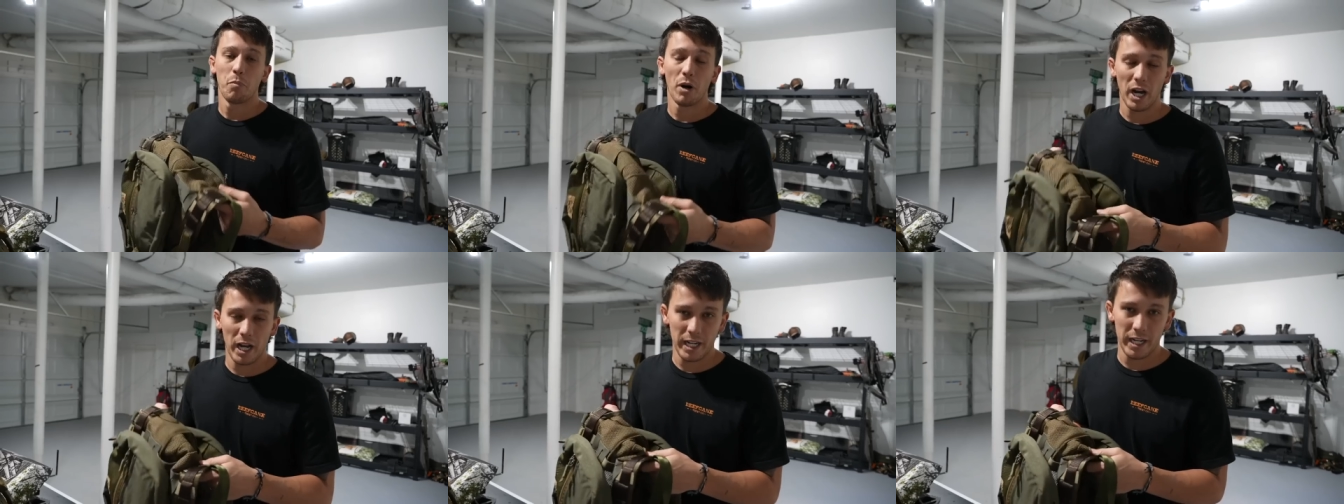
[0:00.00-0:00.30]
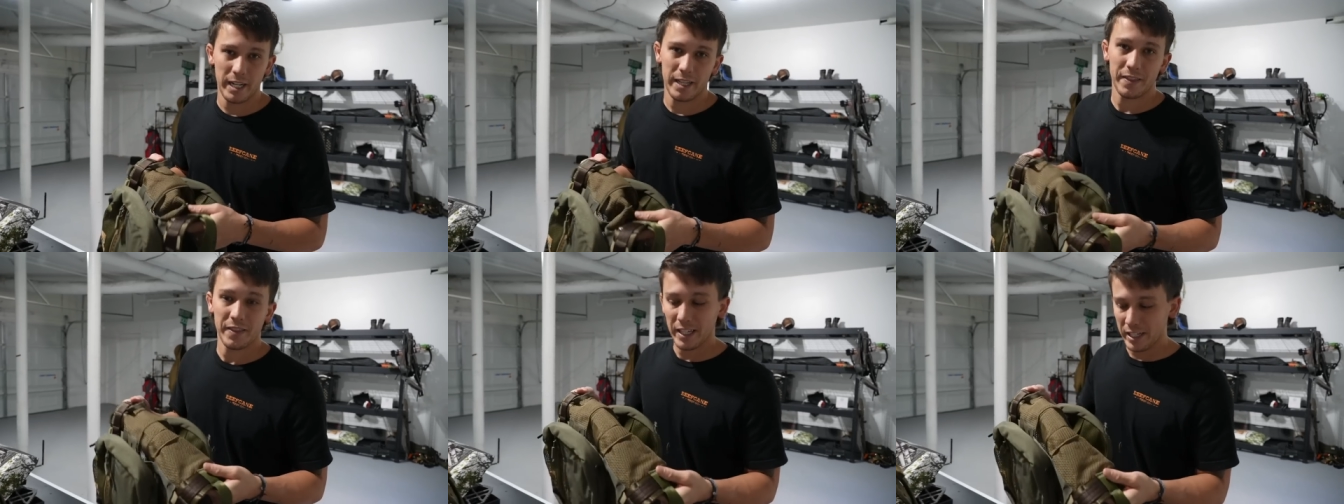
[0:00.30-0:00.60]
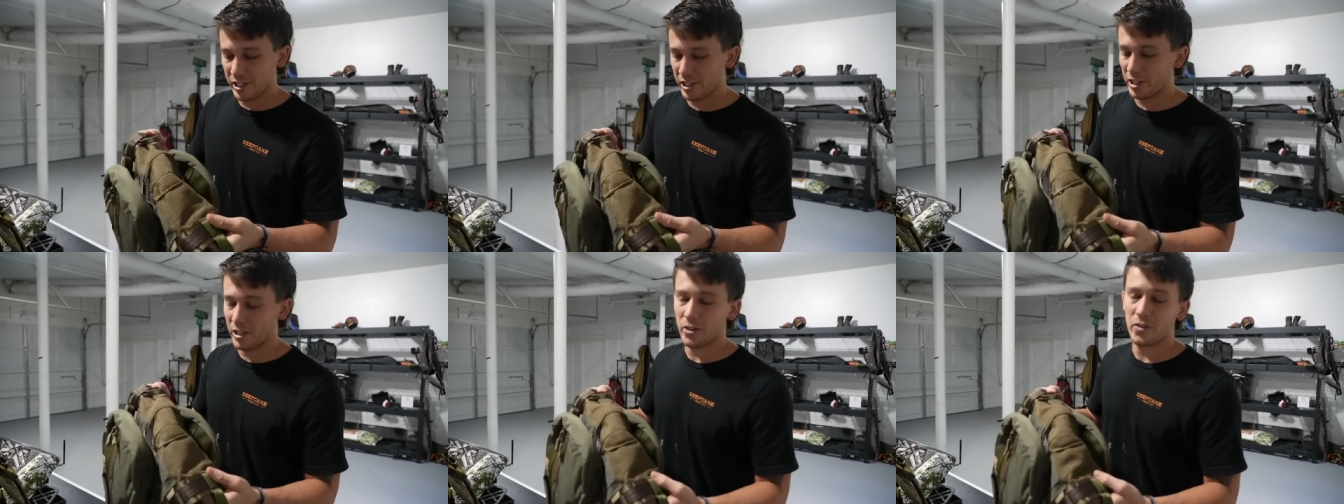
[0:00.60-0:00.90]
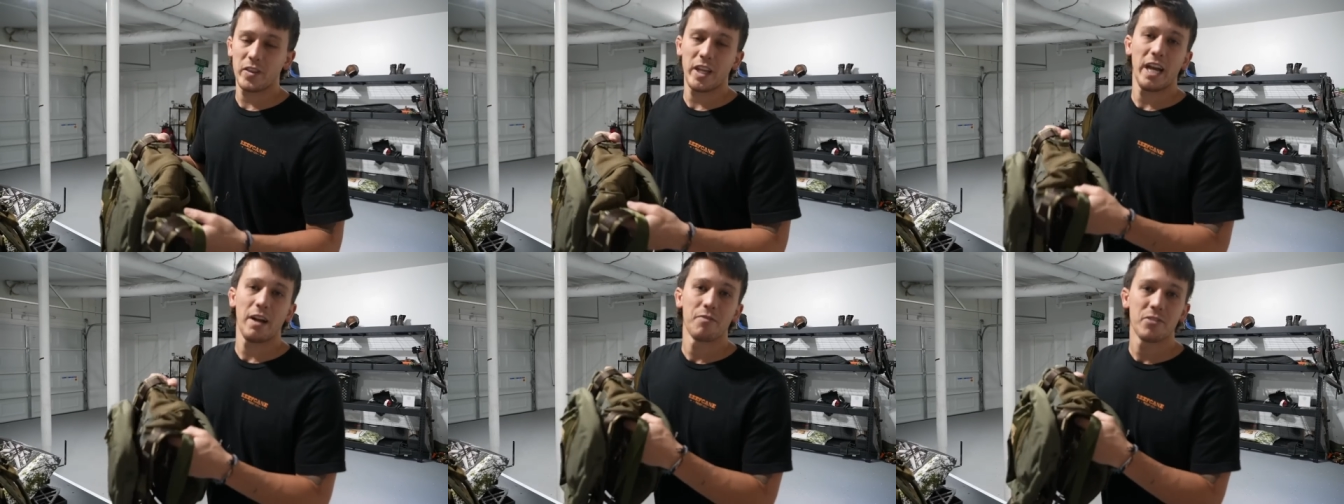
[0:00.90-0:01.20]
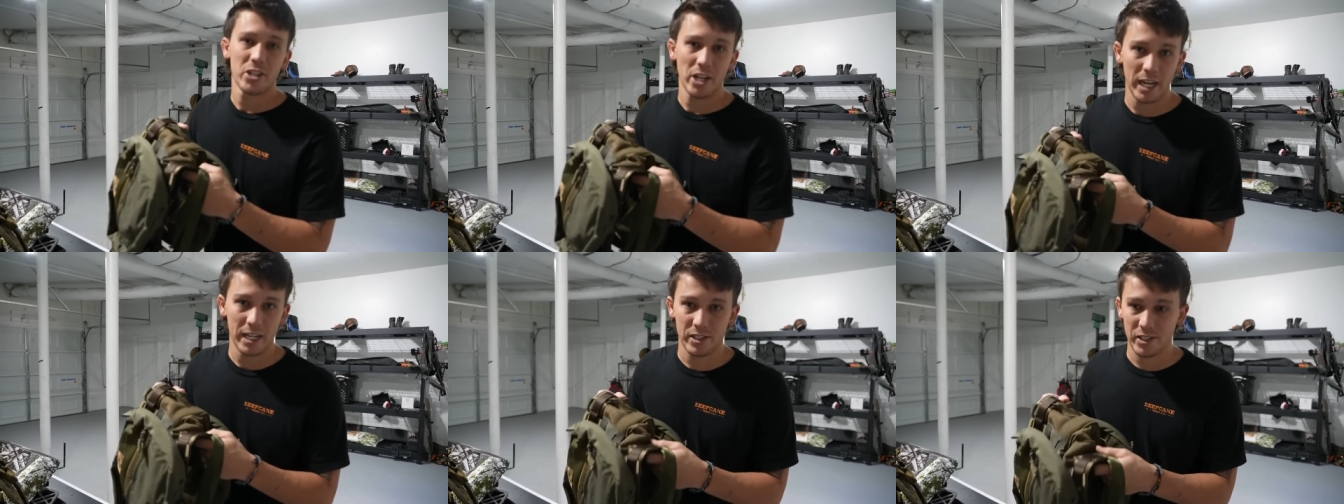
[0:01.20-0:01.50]
But this year, they have
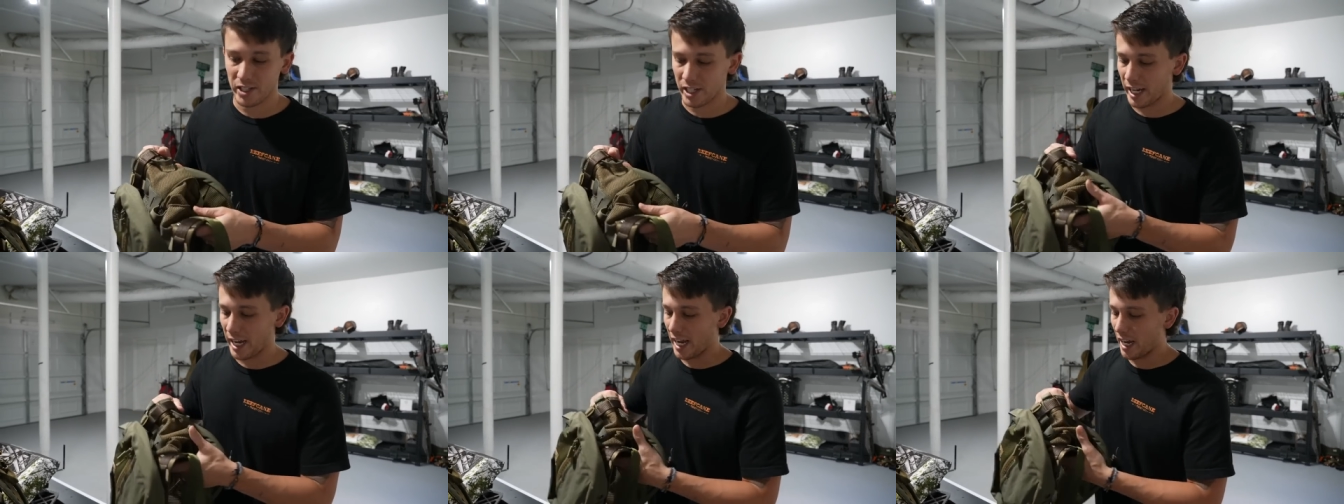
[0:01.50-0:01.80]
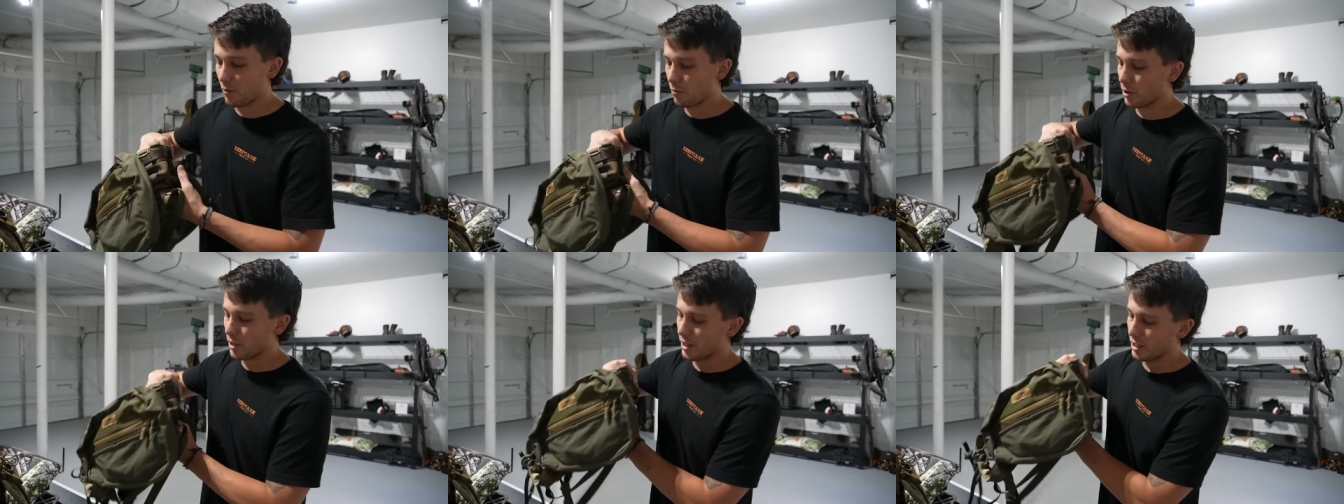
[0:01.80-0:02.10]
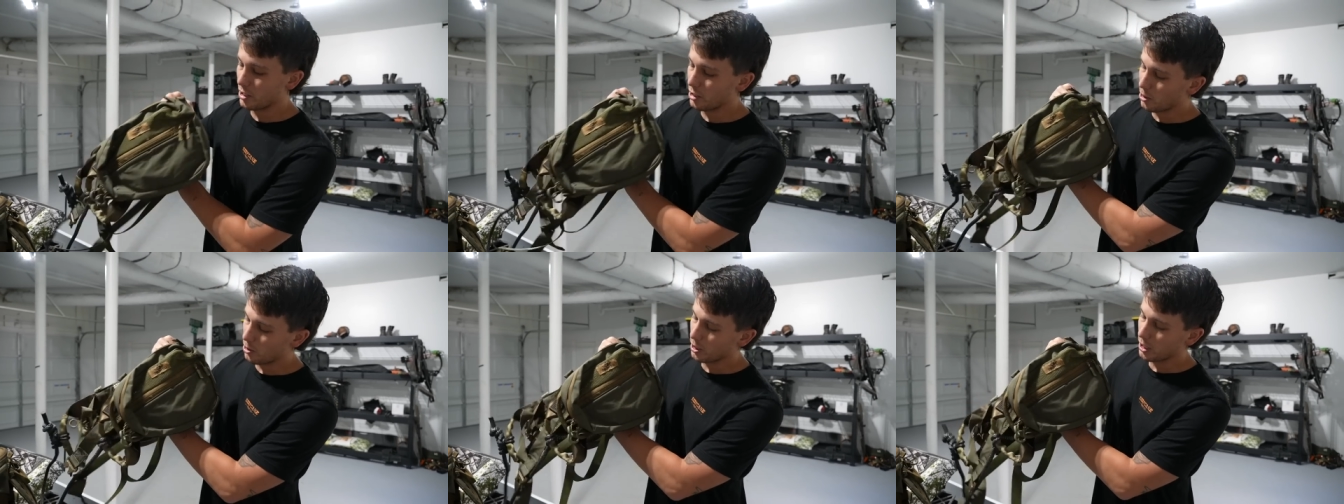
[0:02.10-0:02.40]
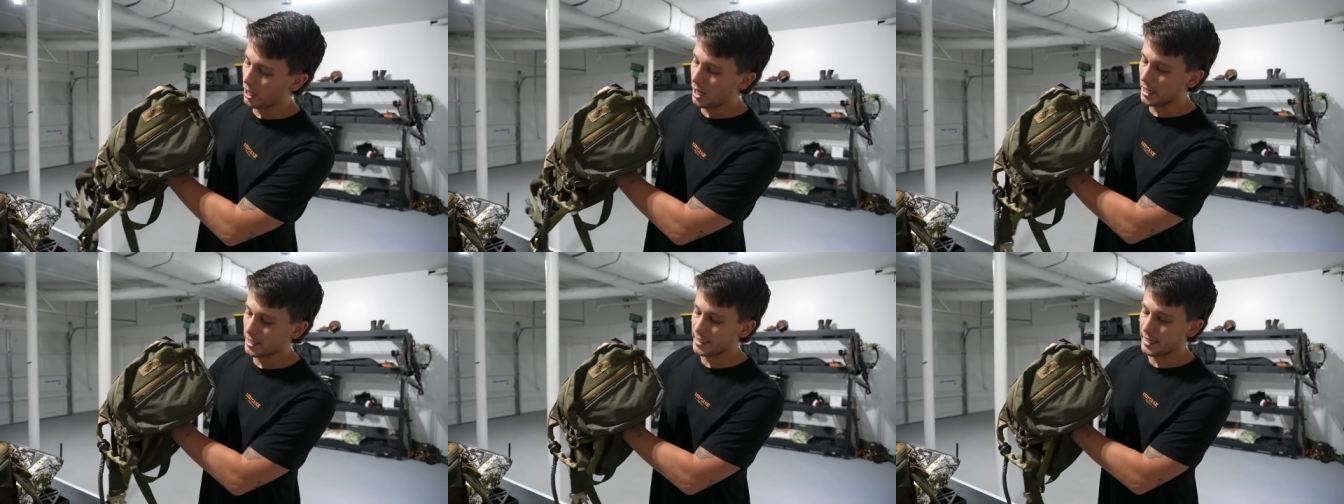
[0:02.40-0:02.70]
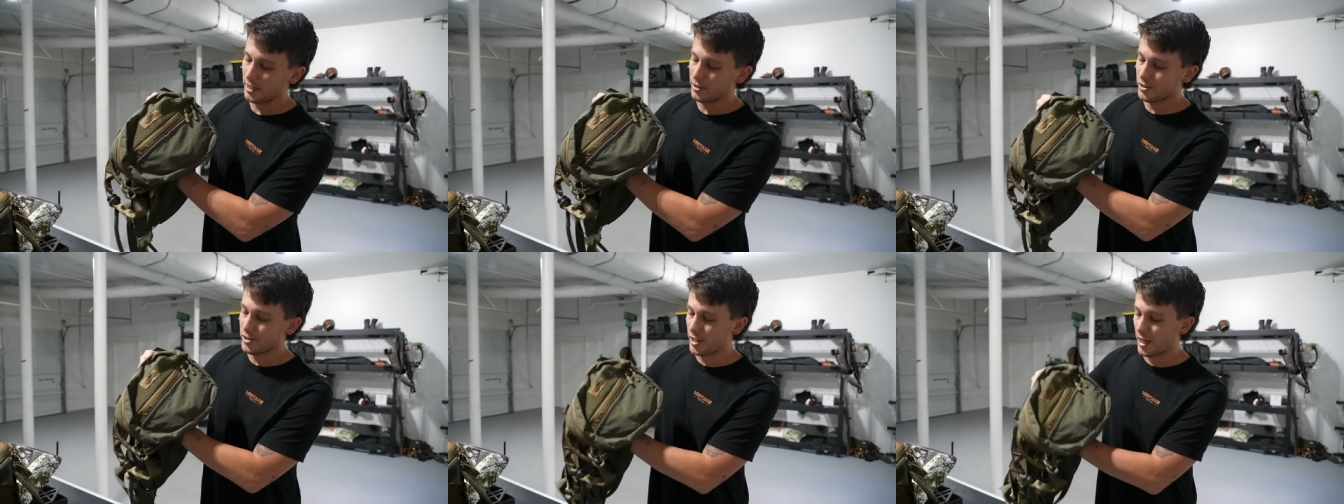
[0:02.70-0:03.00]
changed the game with the new
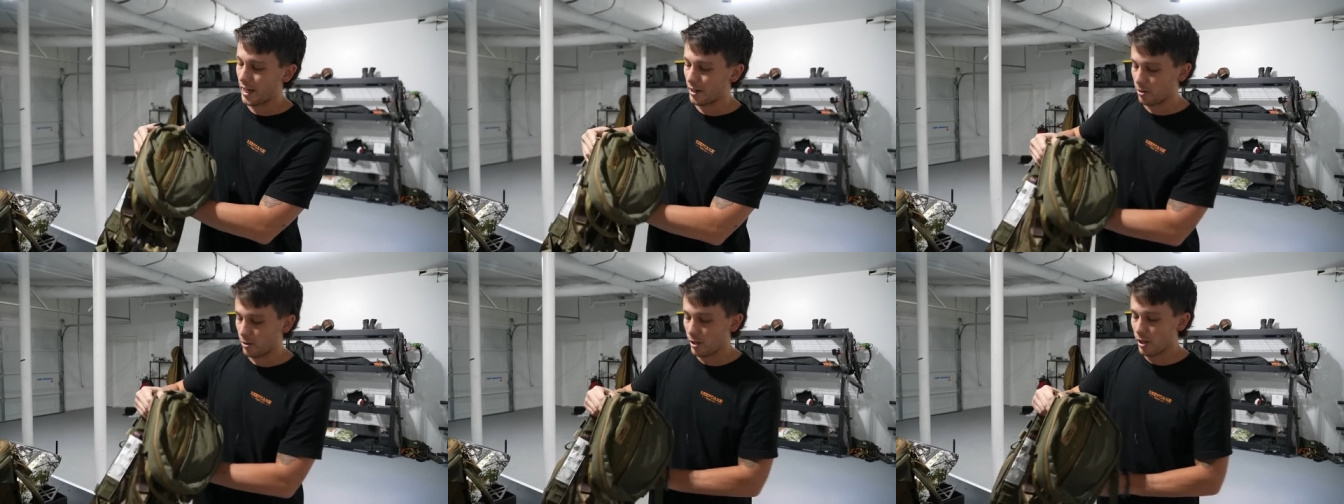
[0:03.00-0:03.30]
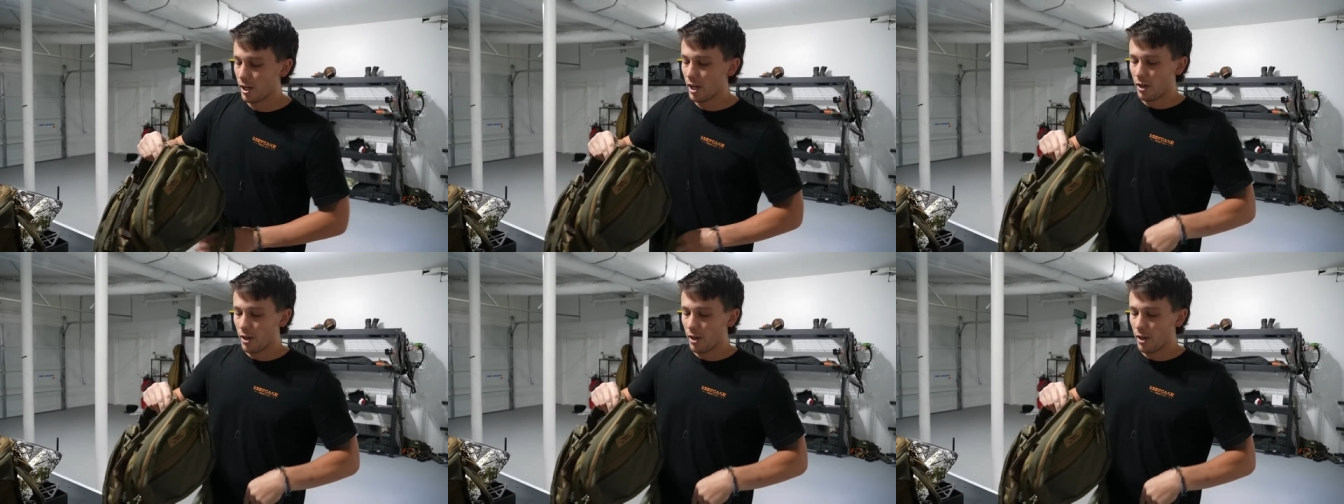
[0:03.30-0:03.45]
lockdown saddle